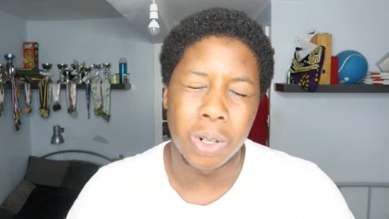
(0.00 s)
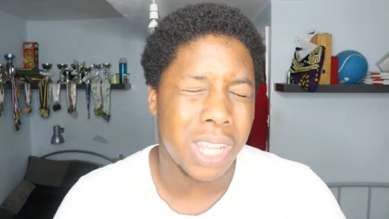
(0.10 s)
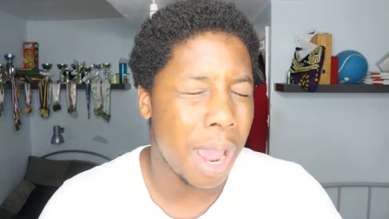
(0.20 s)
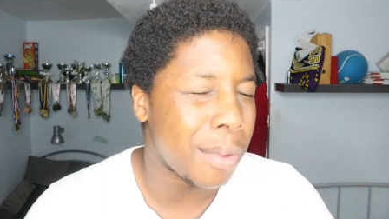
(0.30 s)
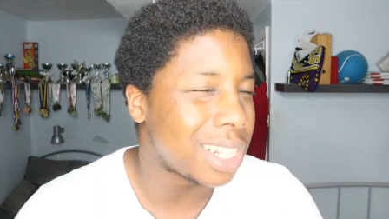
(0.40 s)
No
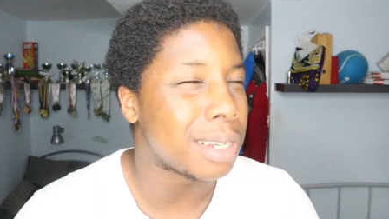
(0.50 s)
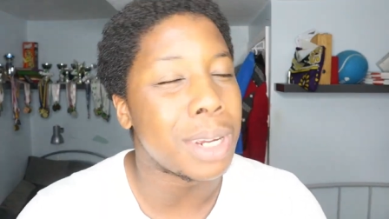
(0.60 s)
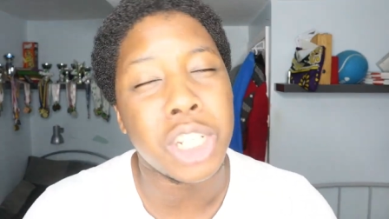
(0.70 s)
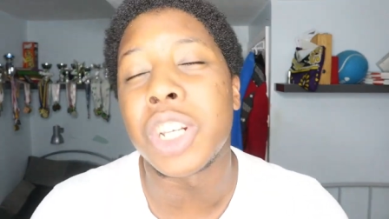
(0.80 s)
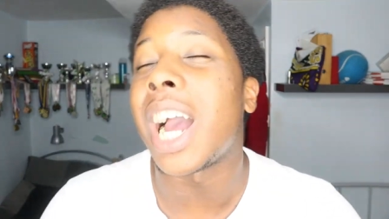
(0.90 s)
time wasting.
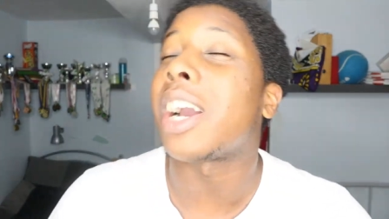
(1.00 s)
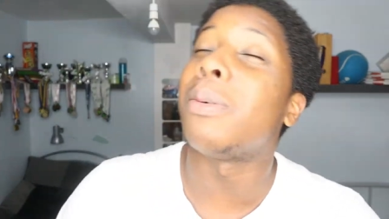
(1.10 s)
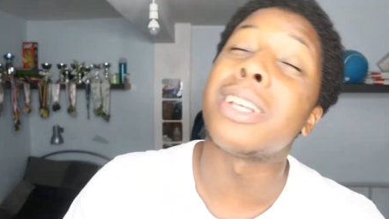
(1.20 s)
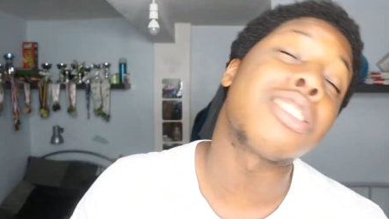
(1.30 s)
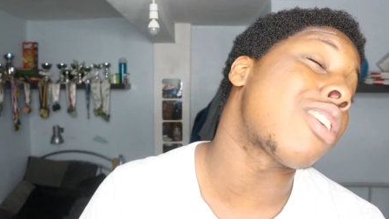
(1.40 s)
Make sure you like,
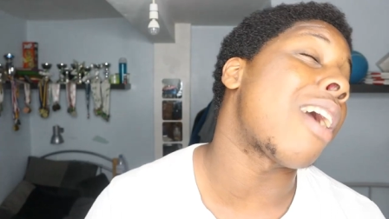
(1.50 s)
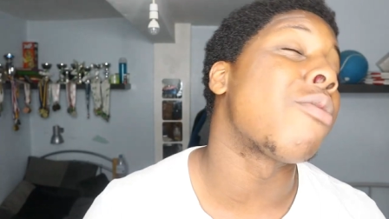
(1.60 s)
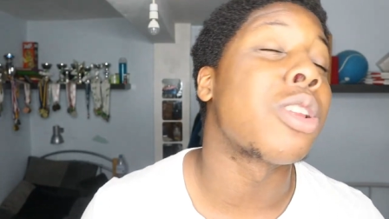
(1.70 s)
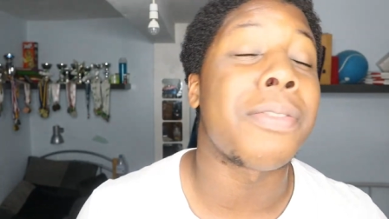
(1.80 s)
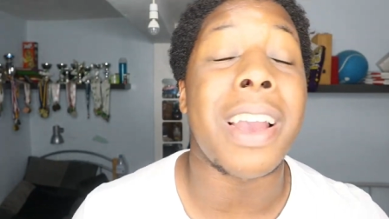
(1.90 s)
comment, and
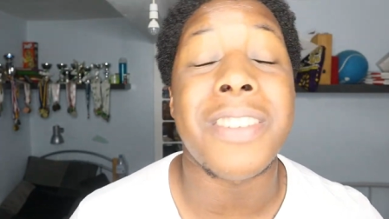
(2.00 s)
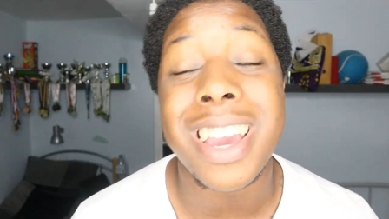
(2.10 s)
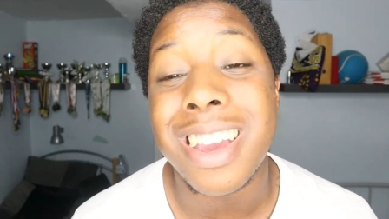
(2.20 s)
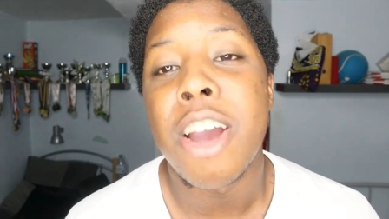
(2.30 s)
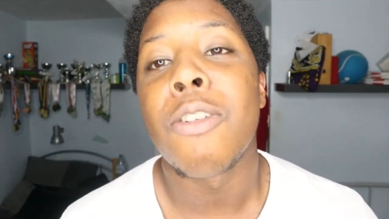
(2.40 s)
subscribe. Road to
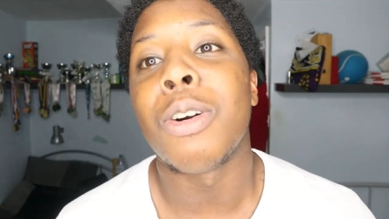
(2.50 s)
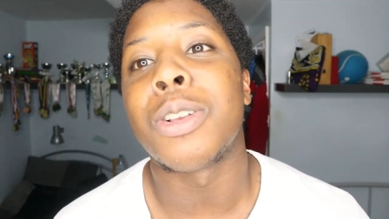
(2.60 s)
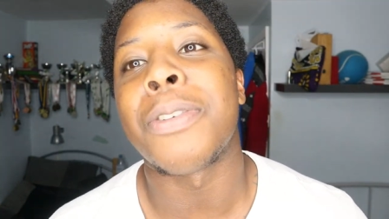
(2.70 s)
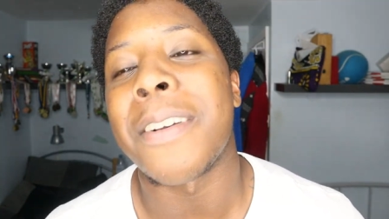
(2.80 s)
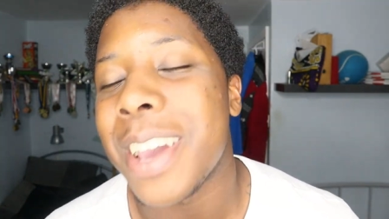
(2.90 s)
5k,
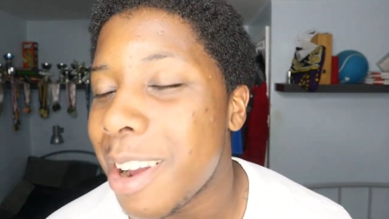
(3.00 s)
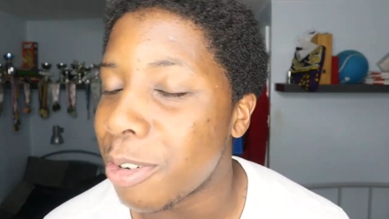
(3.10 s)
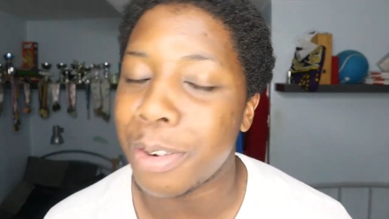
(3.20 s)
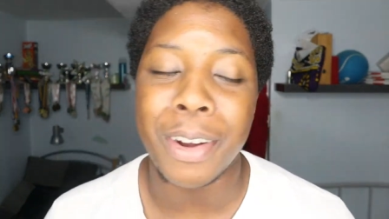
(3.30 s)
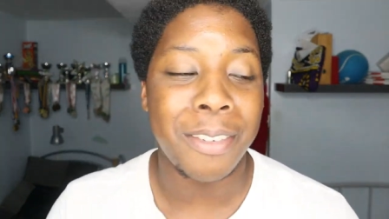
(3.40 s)
road to 5k,
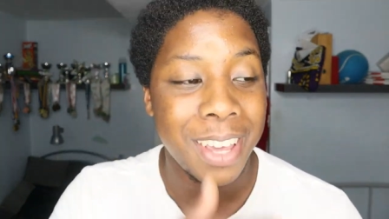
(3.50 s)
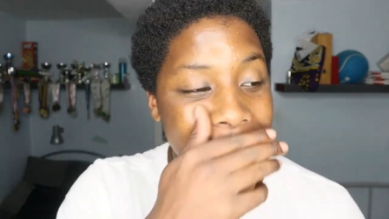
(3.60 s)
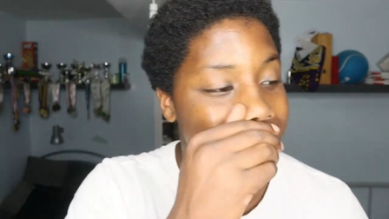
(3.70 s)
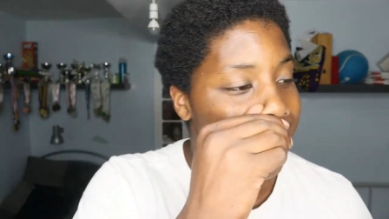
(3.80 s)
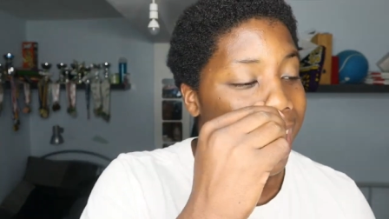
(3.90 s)
road to
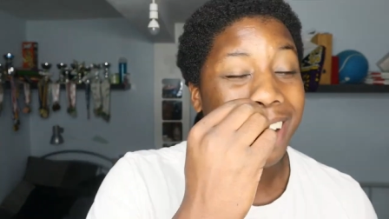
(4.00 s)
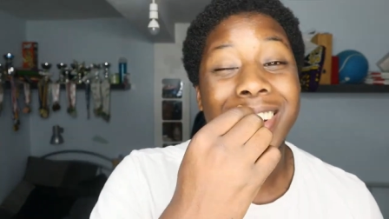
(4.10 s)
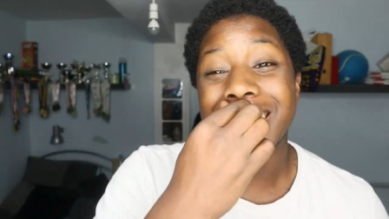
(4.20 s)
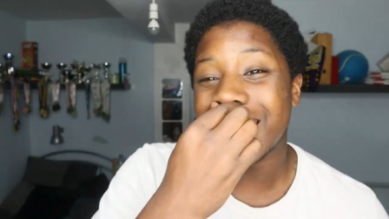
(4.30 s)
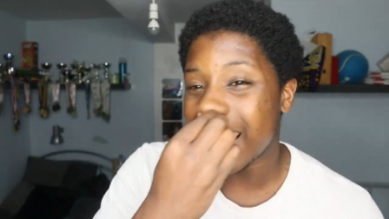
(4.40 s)
5k.
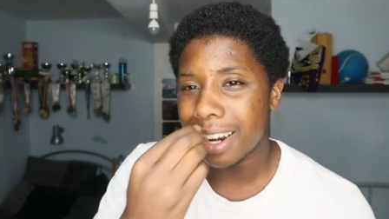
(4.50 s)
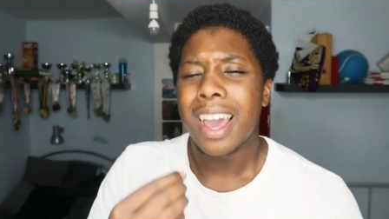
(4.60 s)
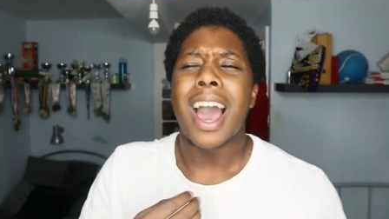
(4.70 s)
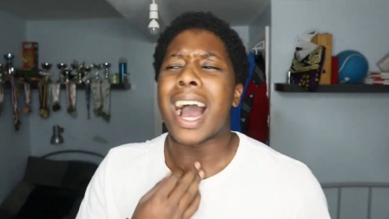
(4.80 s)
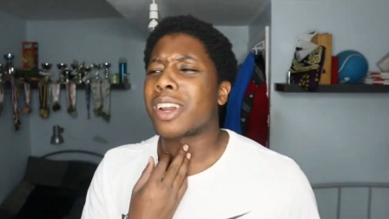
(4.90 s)
I'm excited.
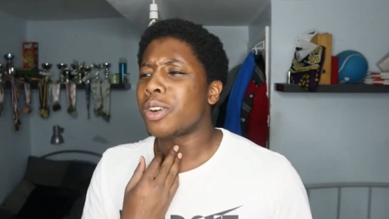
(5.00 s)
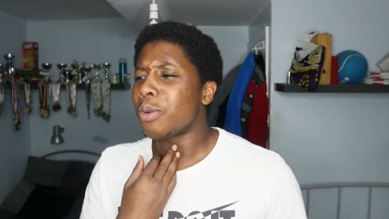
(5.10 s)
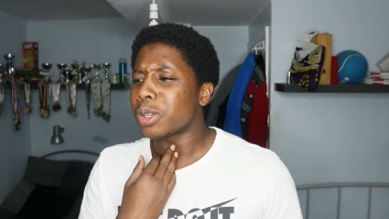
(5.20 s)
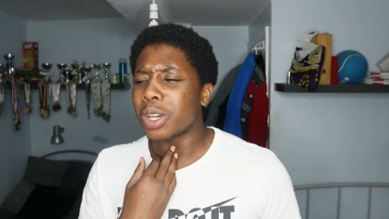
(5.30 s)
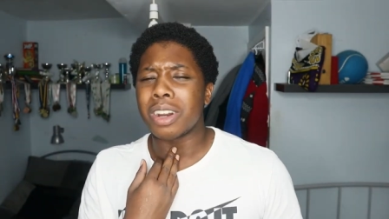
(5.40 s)
I don't
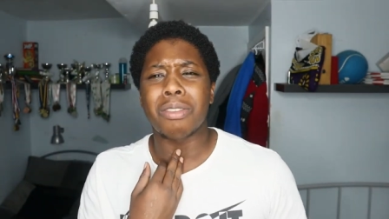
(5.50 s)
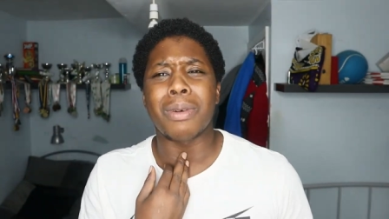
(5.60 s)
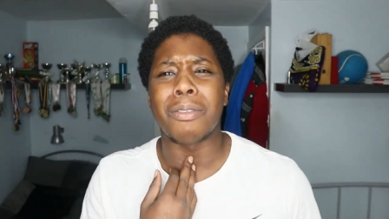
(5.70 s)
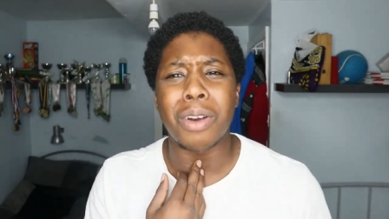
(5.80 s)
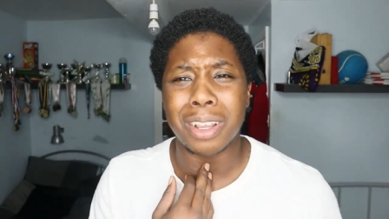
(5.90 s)
know what's going on
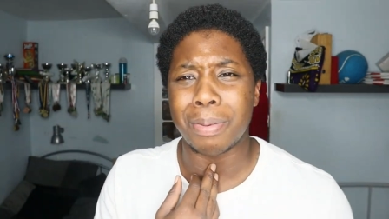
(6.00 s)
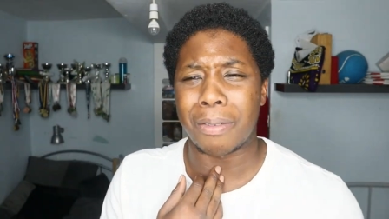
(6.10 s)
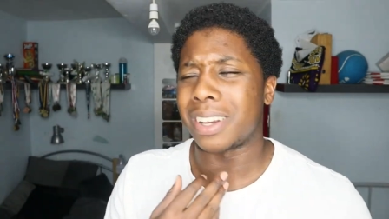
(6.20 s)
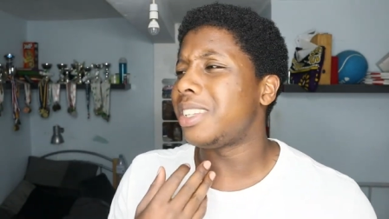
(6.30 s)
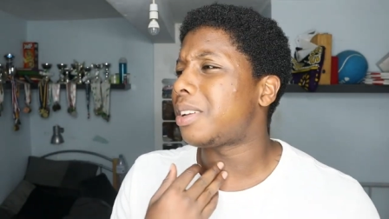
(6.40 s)
with my voice,
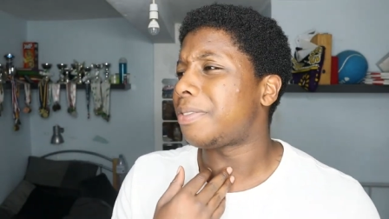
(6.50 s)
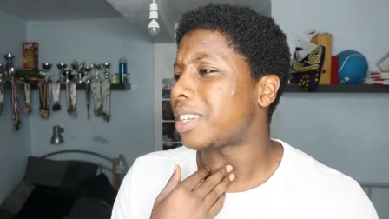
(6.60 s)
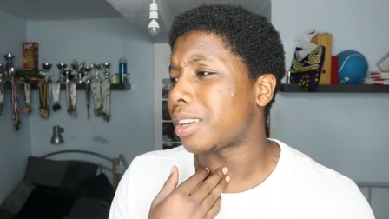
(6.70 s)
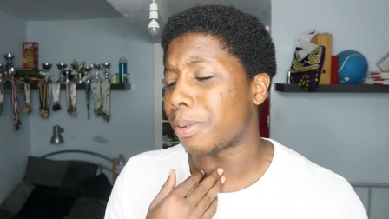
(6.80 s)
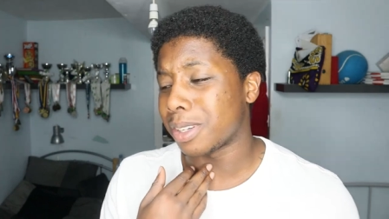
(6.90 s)
bro. It needs to
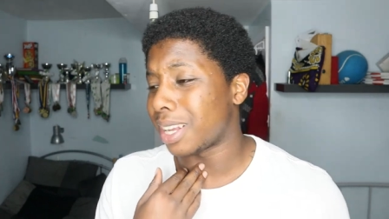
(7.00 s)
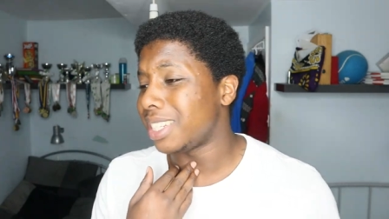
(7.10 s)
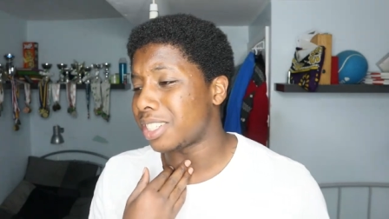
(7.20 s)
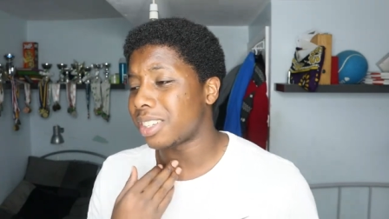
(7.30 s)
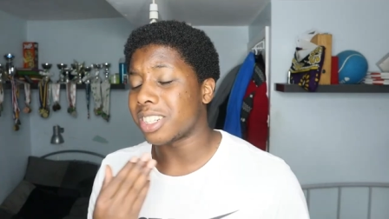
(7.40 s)
fix up because I
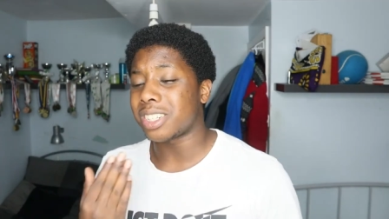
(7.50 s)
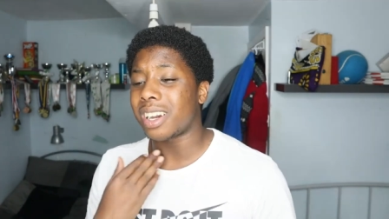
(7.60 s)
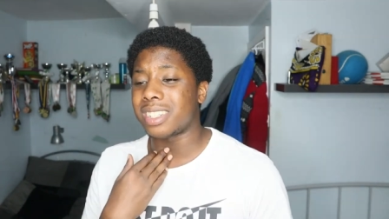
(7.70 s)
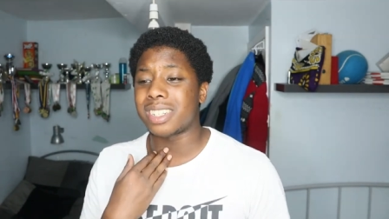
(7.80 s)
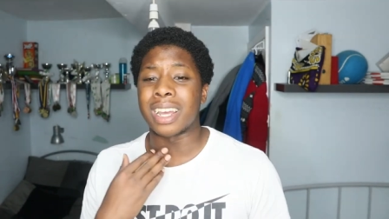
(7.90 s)
need to start shouting